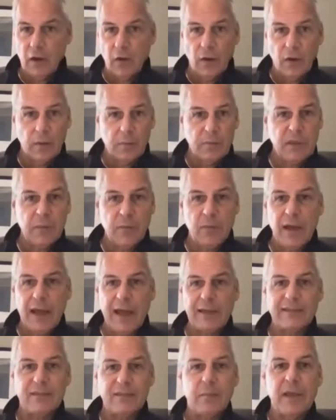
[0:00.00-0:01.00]
People
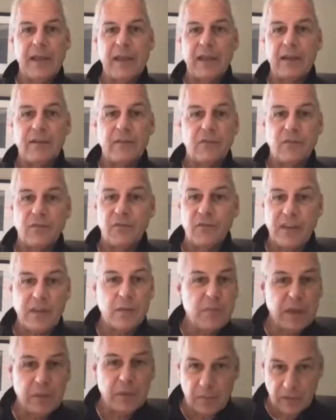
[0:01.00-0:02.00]
had to make
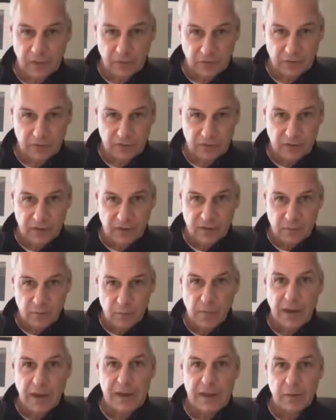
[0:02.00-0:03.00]
commitments.
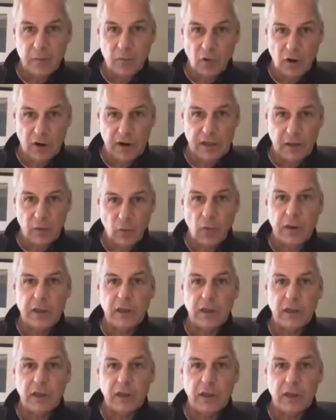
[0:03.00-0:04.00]
Monday morning, what are you
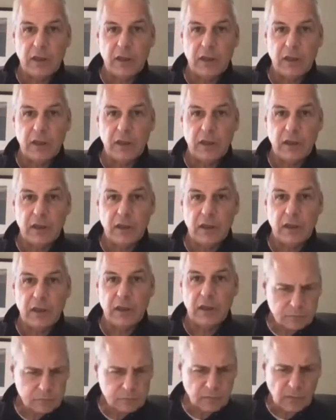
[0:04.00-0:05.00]
going to do?
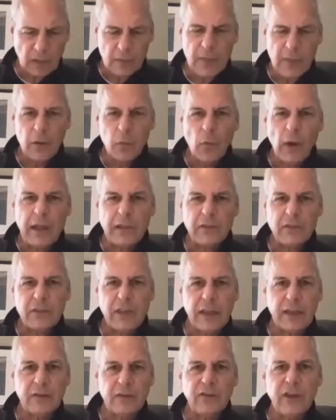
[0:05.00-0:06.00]
And then
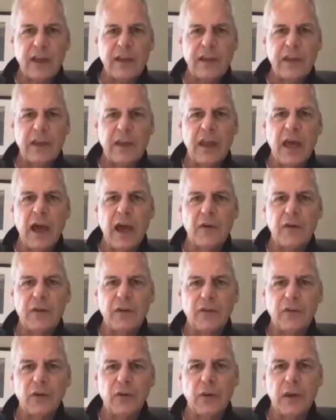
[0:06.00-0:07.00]
Wednesday, check in. How are you
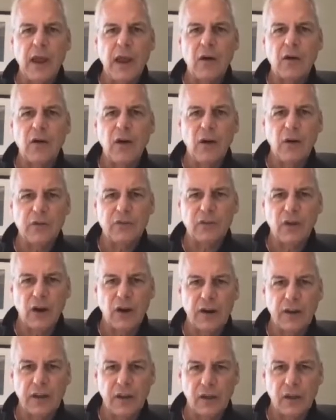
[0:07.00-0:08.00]
doing? How close are
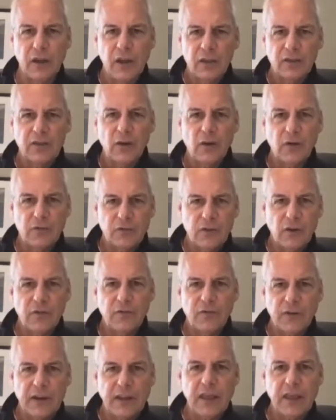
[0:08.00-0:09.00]
you? Don't
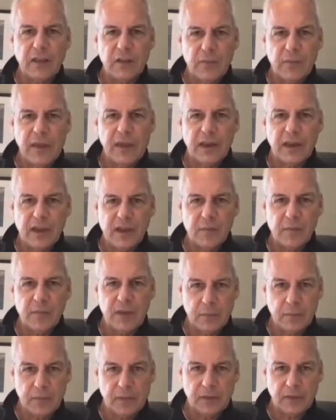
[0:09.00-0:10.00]
forget you made a
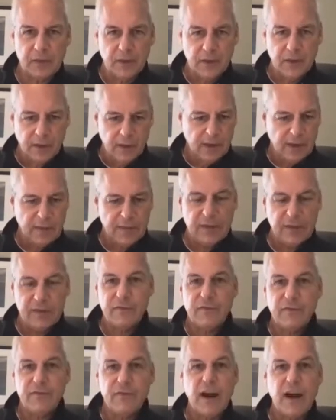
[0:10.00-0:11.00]
commitment. And then
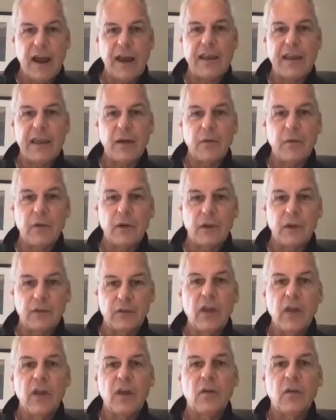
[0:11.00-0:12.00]
Friday
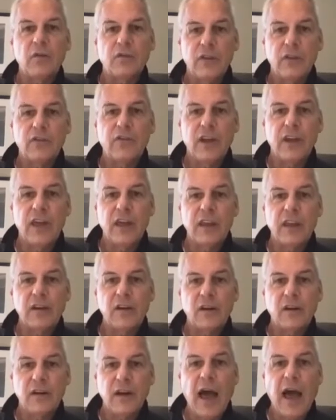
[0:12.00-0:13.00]
was, did you hit it
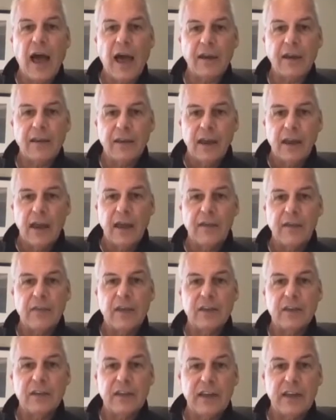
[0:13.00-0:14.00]
or not? And
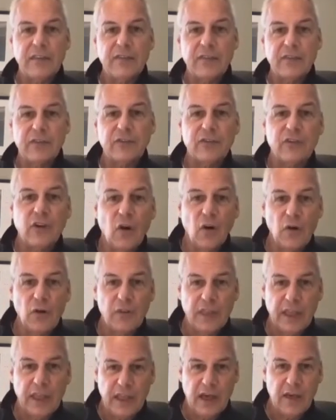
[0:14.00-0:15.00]
then you get
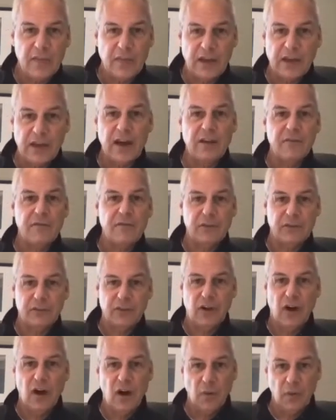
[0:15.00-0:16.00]
scolding on the conference
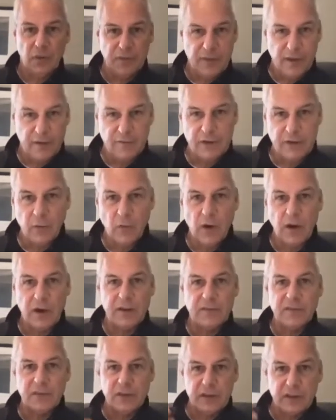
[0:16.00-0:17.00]
call with everyone
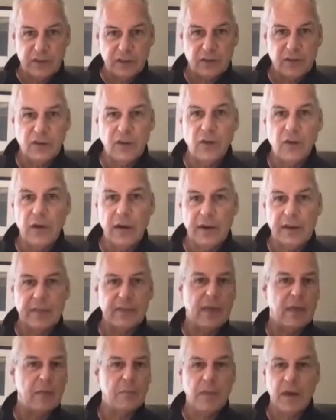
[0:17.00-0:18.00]
if you didn't do it. And
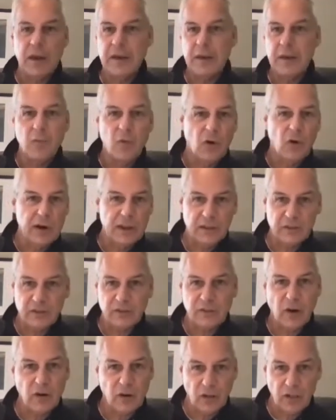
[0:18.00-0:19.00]
then Monday morning,
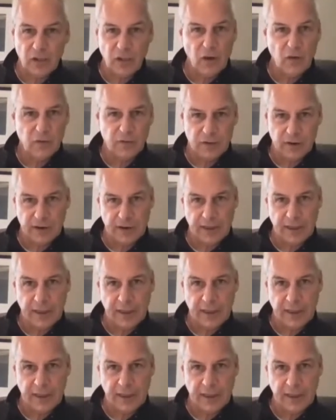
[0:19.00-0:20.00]
start all over
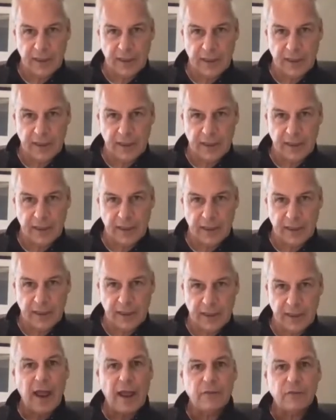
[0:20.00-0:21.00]
again. And it
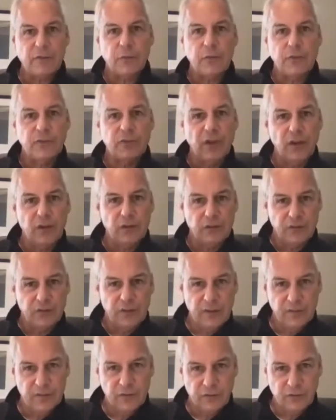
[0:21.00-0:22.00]
drives results
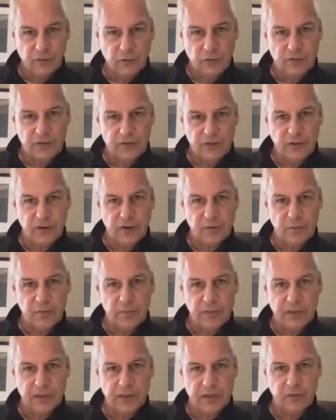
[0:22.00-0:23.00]
in the short term
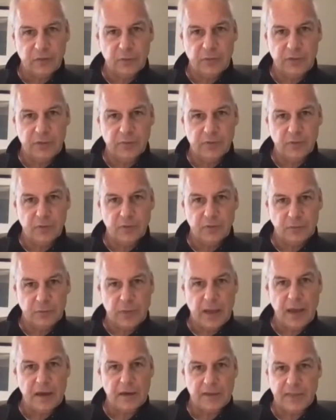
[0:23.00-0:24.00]
because people
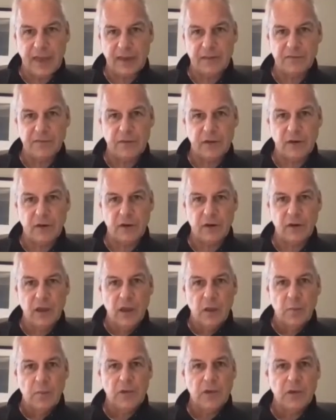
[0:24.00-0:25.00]
respond to that fear.
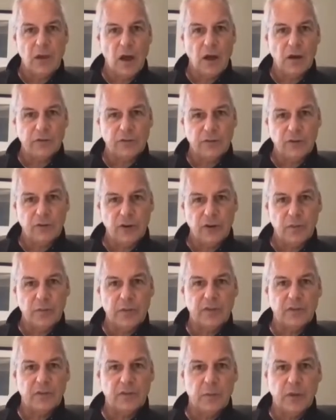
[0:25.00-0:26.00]
But long term,
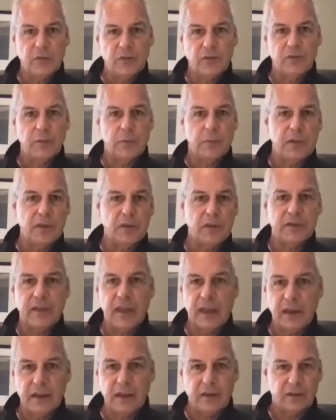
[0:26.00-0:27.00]
it's the most
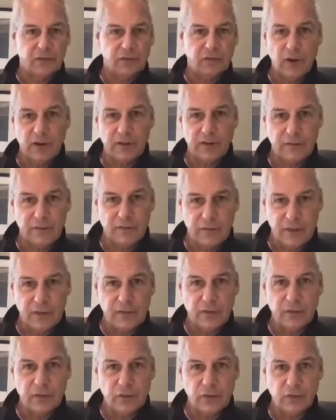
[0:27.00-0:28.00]
debilitating, destructive thing
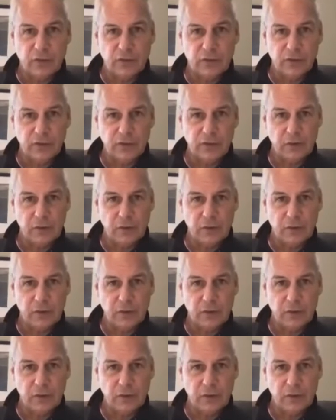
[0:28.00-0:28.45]
that you can do.